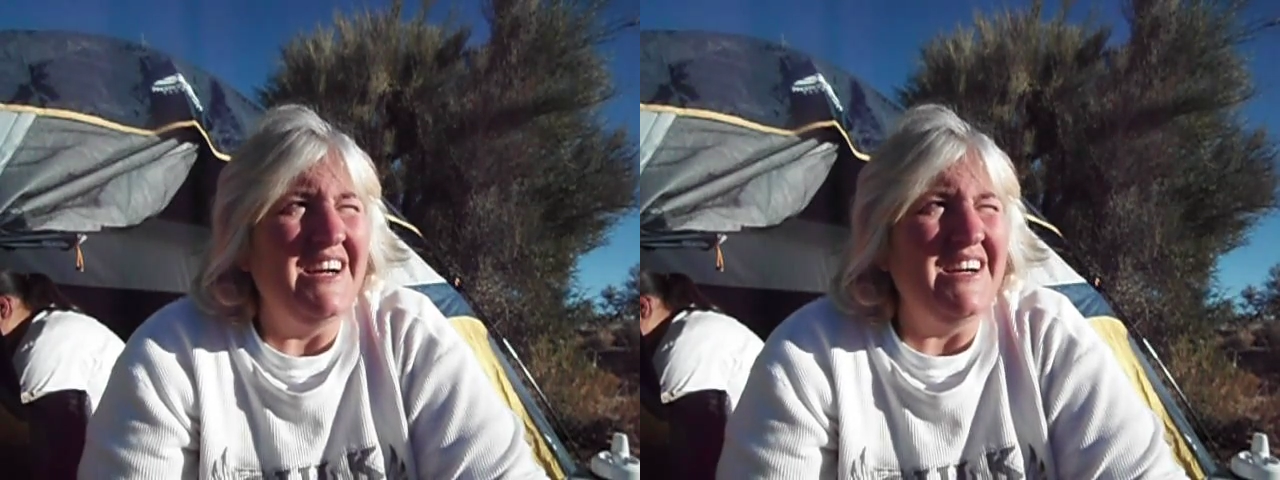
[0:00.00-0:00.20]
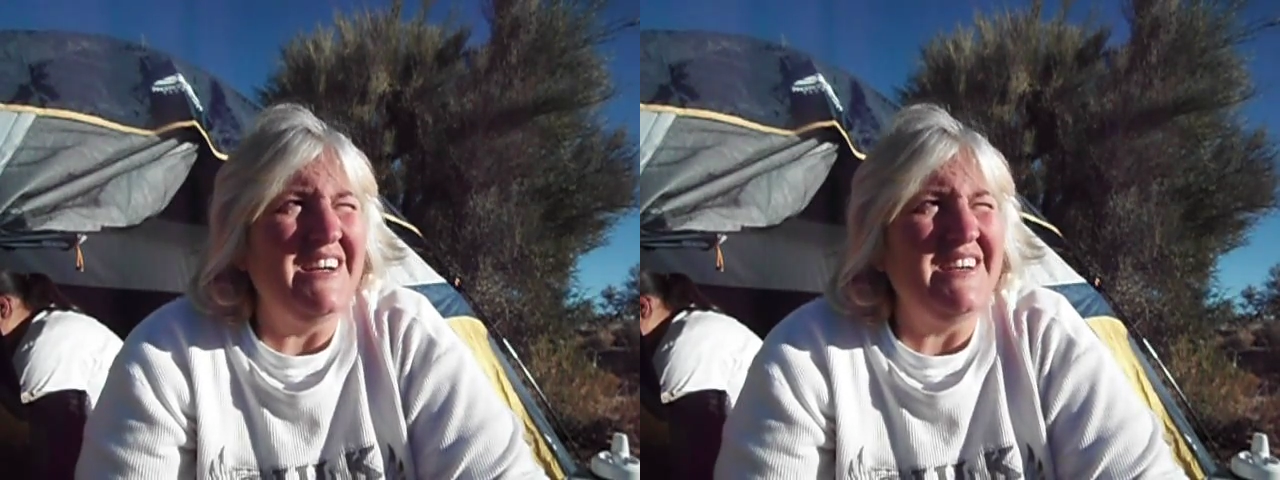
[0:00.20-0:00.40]

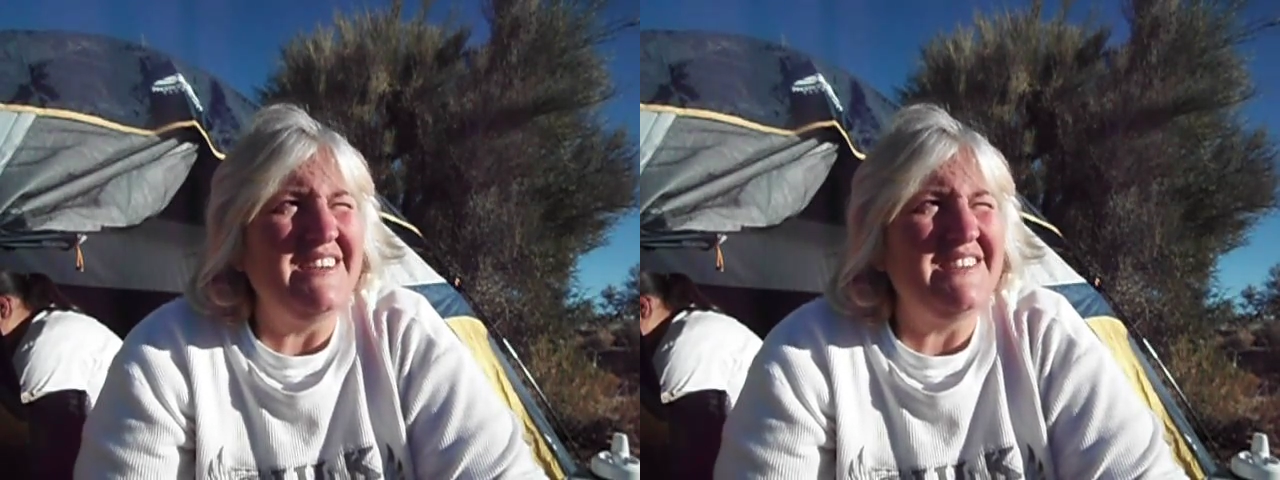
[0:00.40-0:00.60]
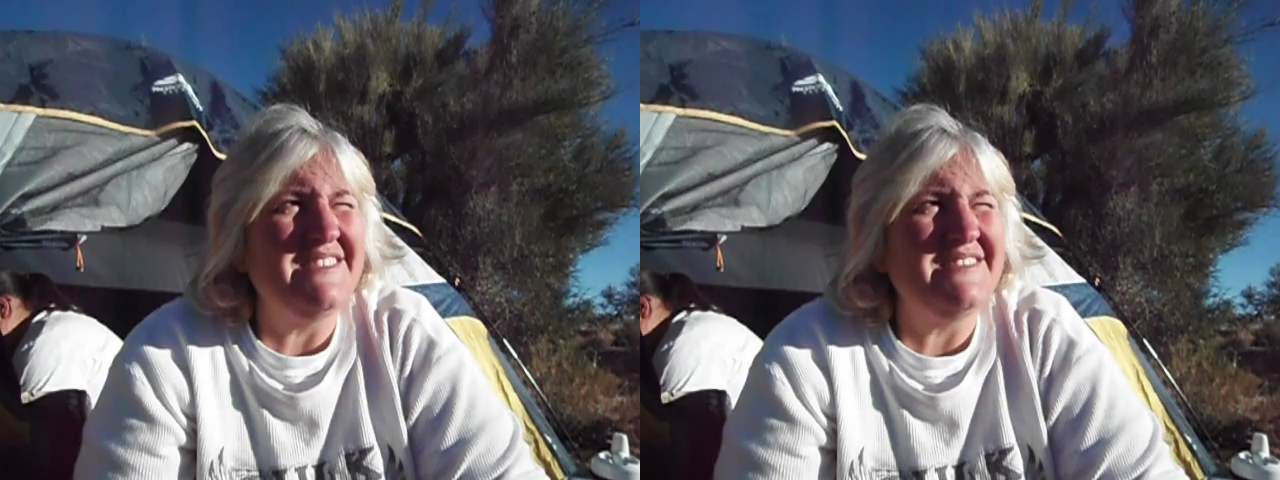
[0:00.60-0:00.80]

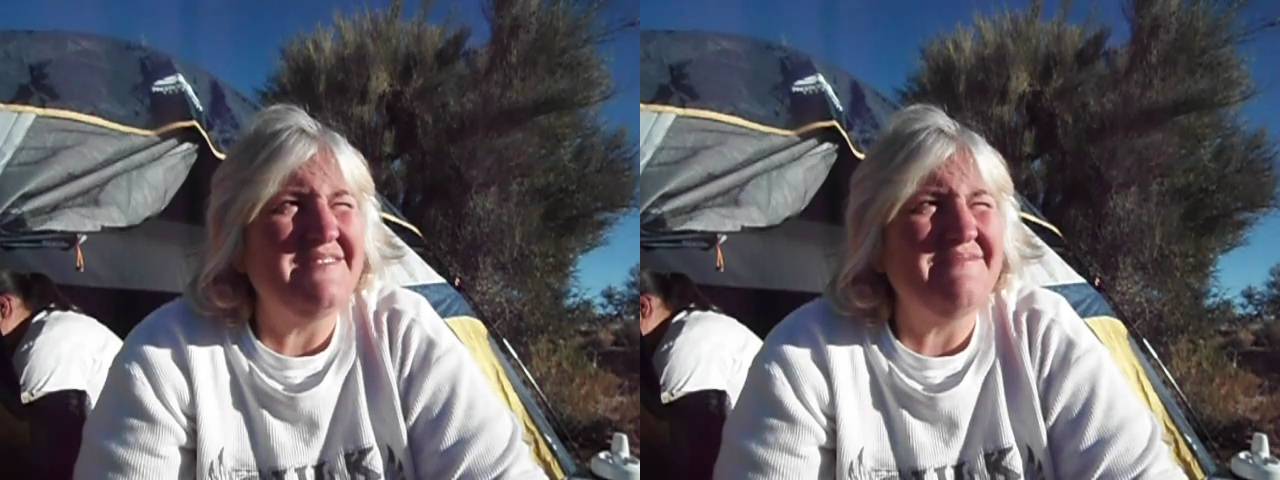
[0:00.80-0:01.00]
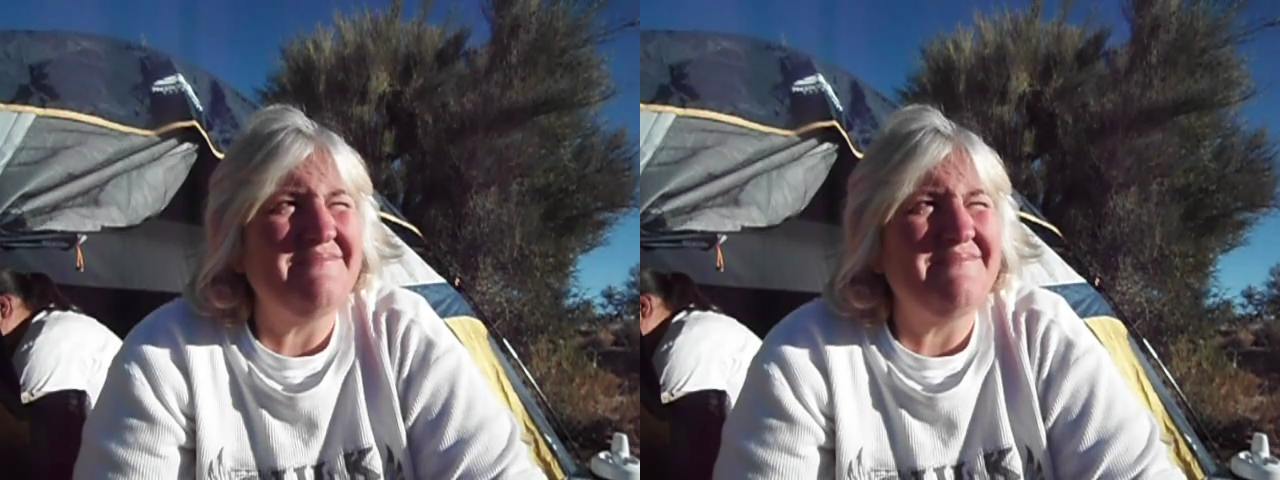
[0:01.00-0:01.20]

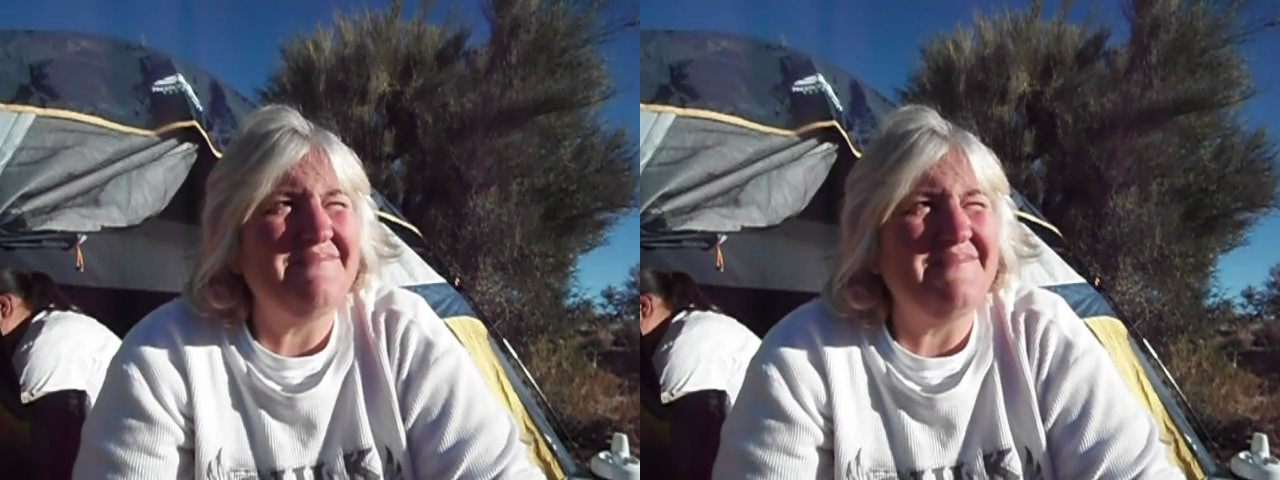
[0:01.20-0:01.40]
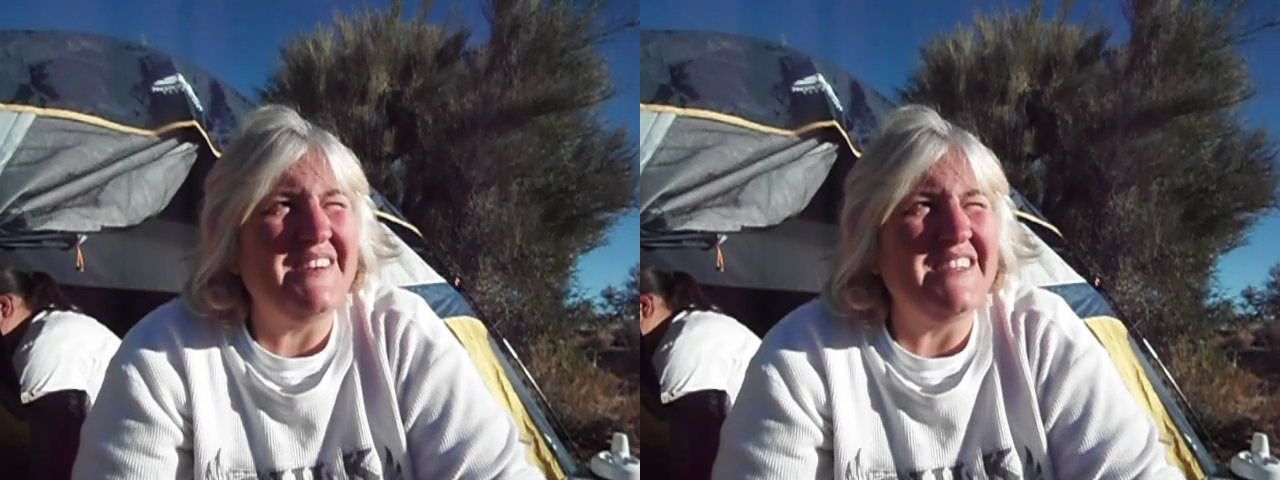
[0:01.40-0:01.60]

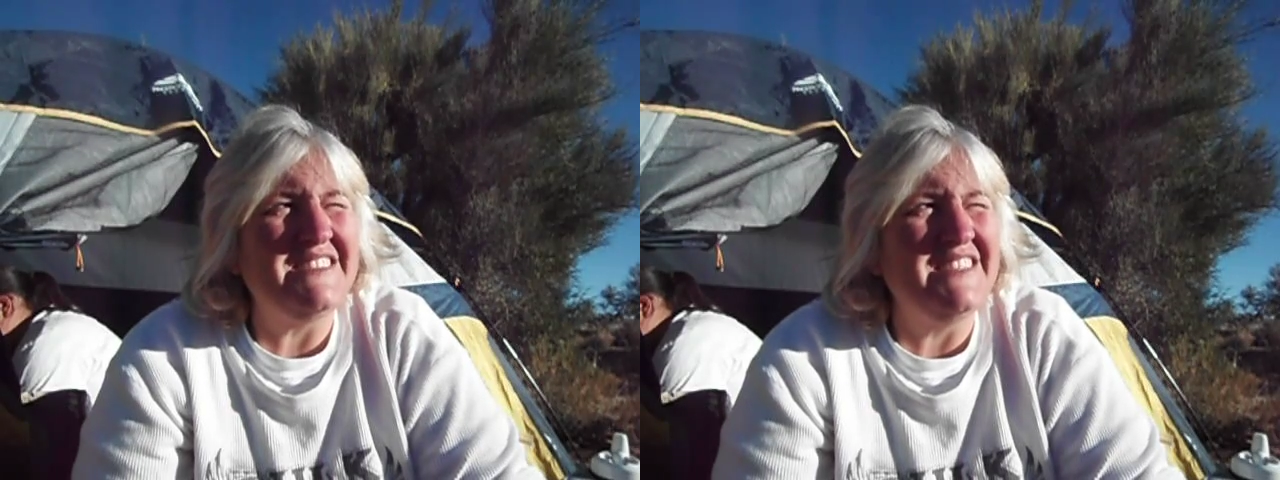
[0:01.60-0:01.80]
I